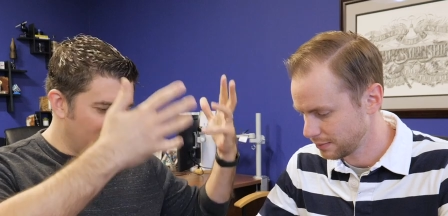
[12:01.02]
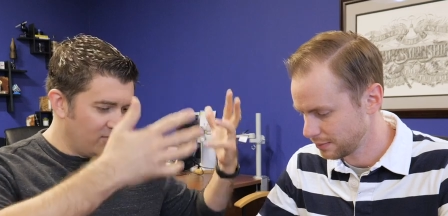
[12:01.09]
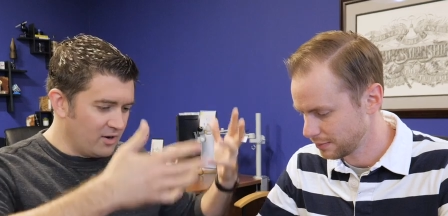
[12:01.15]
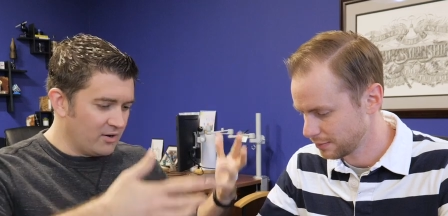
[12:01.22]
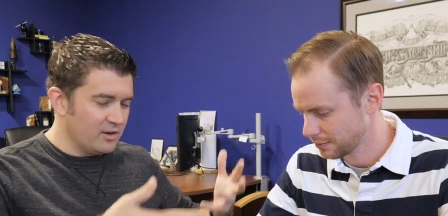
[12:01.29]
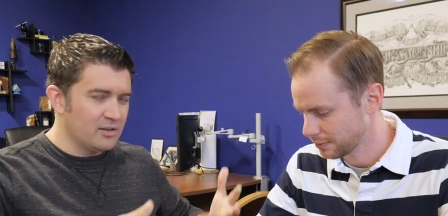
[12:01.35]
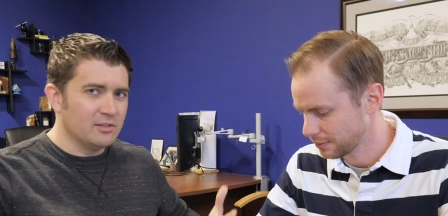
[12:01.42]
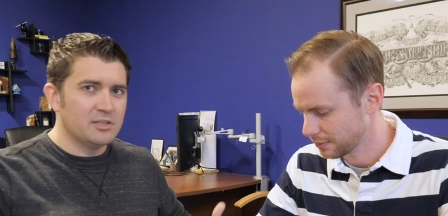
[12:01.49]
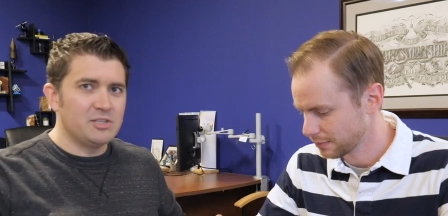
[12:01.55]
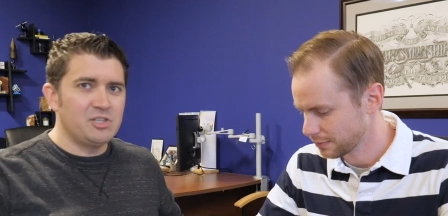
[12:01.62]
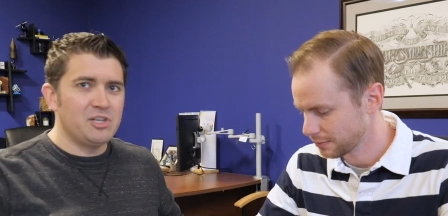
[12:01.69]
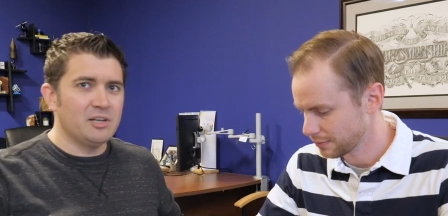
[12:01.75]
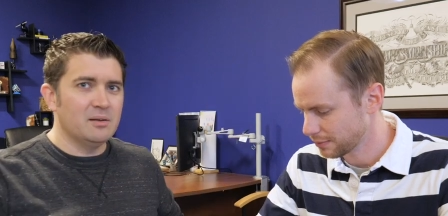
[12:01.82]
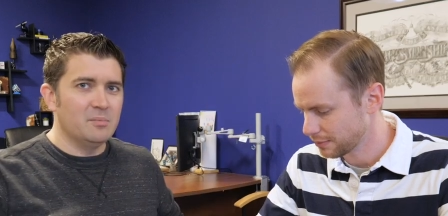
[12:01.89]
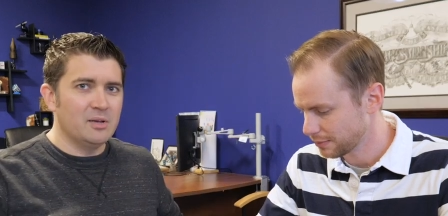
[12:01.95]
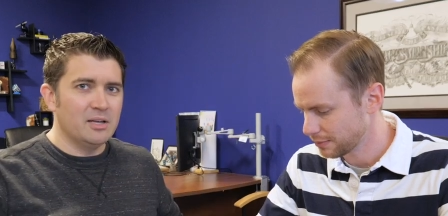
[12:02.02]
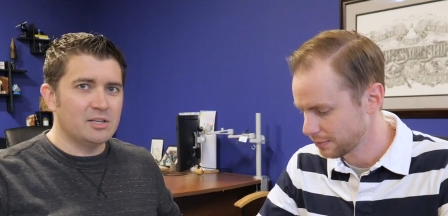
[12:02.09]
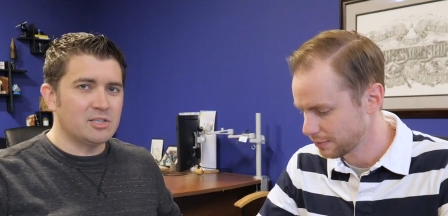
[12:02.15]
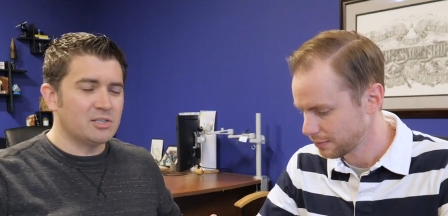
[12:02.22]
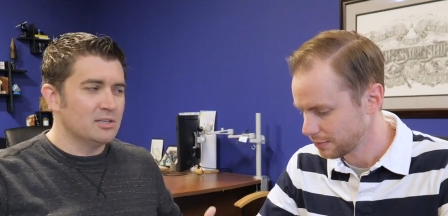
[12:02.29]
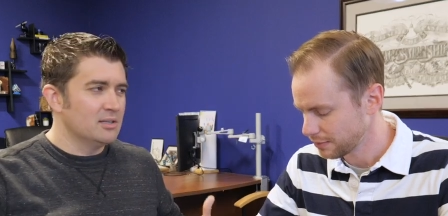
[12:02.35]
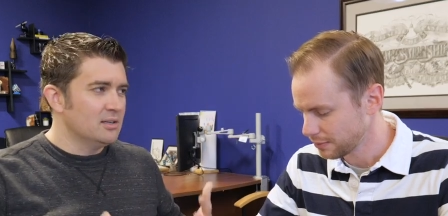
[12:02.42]
Speaker 1: very
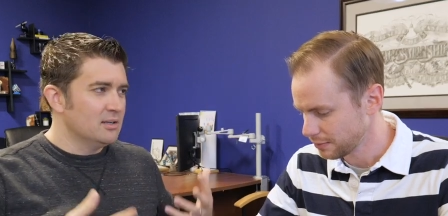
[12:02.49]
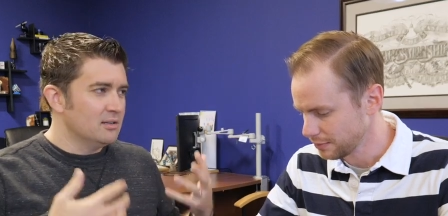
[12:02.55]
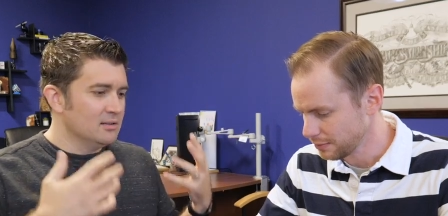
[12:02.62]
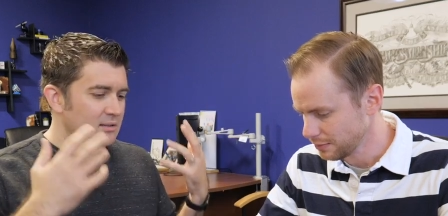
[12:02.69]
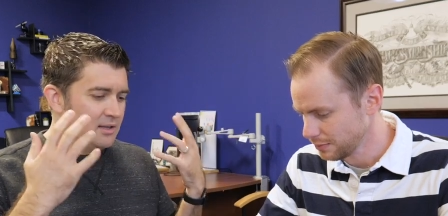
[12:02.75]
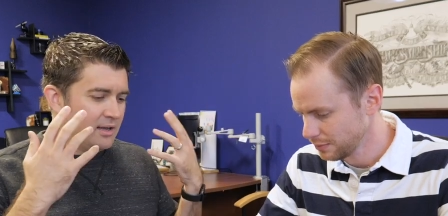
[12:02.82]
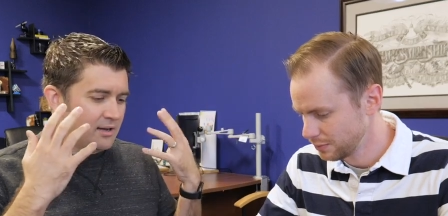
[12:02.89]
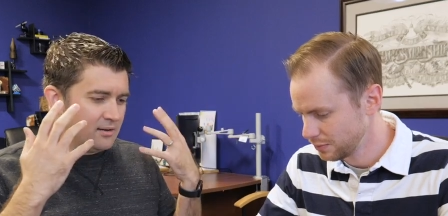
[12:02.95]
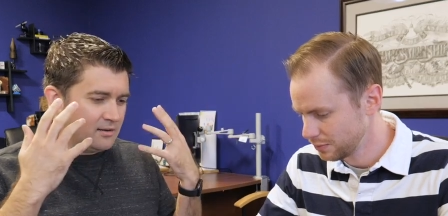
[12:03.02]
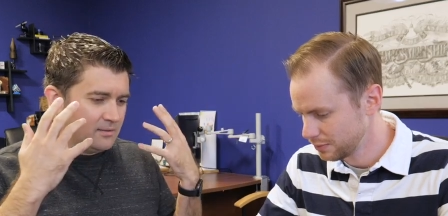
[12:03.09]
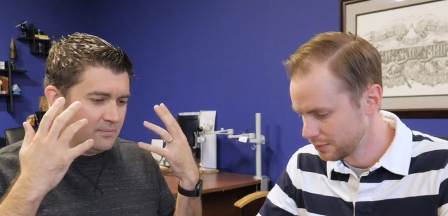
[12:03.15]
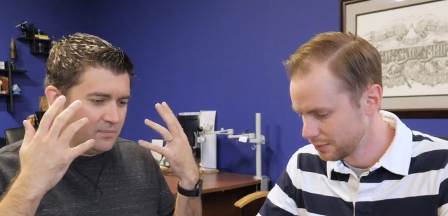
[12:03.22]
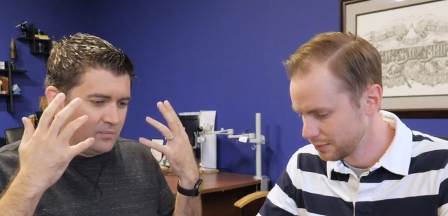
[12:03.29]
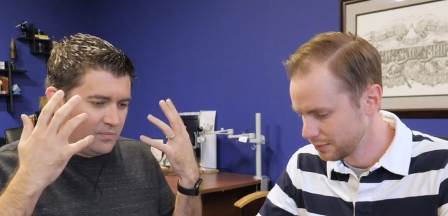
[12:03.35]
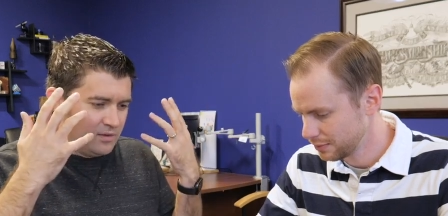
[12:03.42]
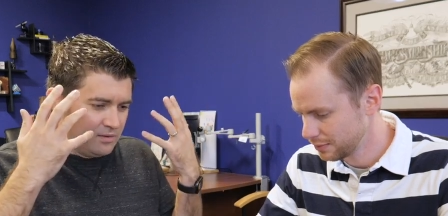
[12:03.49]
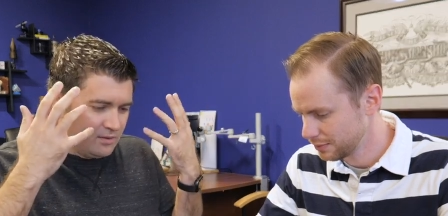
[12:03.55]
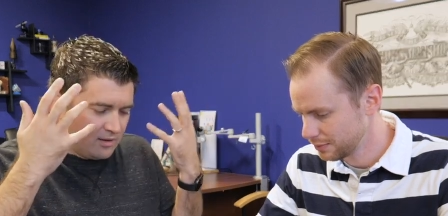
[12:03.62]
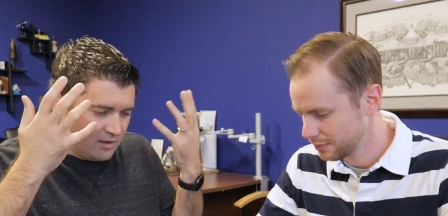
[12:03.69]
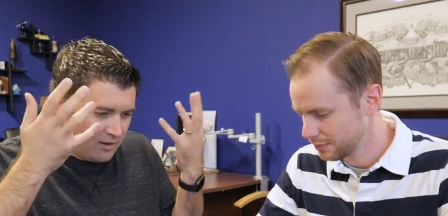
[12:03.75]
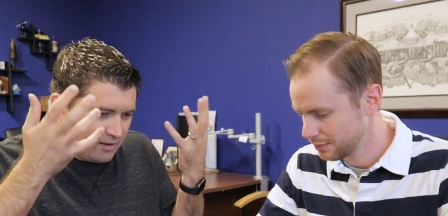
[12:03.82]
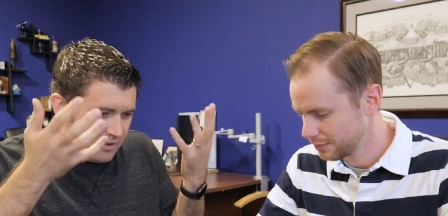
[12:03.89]
legitimate like
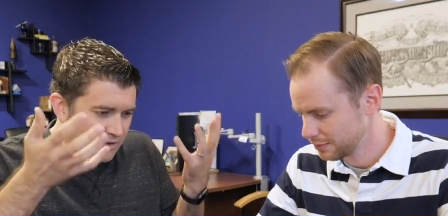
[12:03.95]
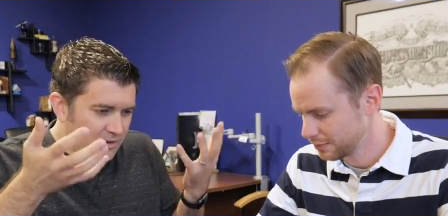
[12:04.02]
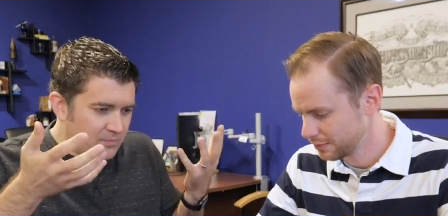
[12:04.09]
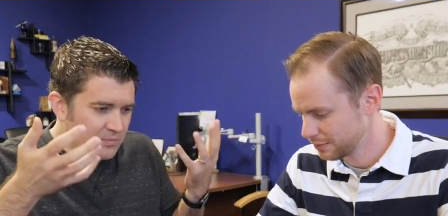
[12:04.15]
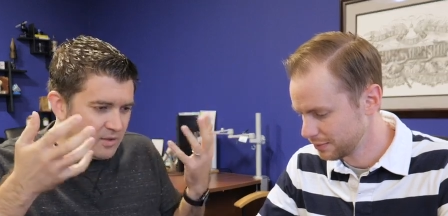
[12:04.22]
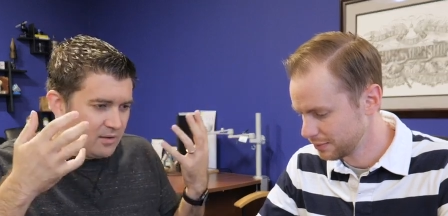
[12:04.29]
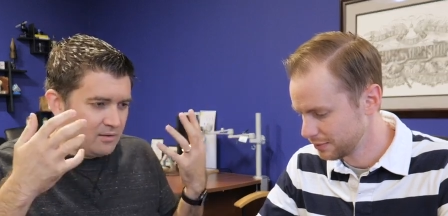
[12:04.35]
uh,